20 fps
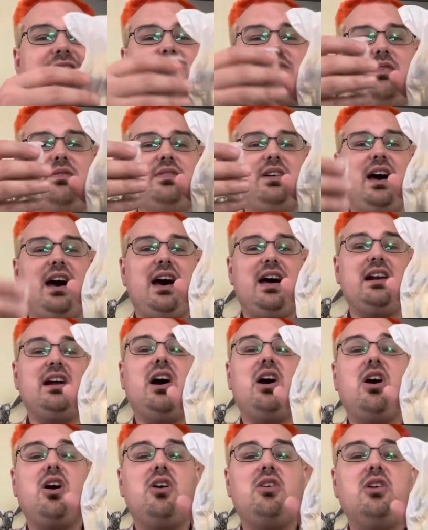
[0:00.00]
We've got
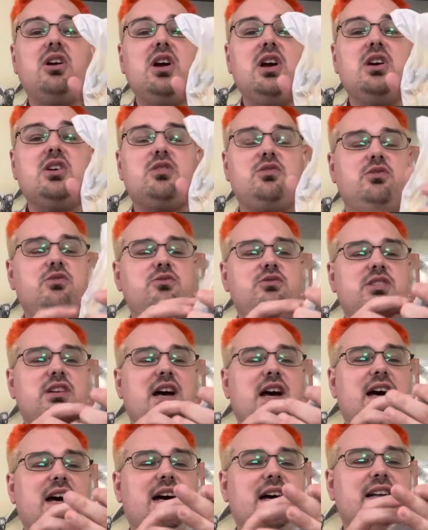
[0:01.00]
our
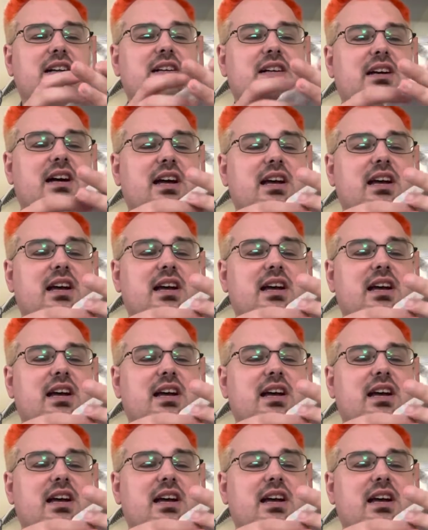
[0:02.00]
crouton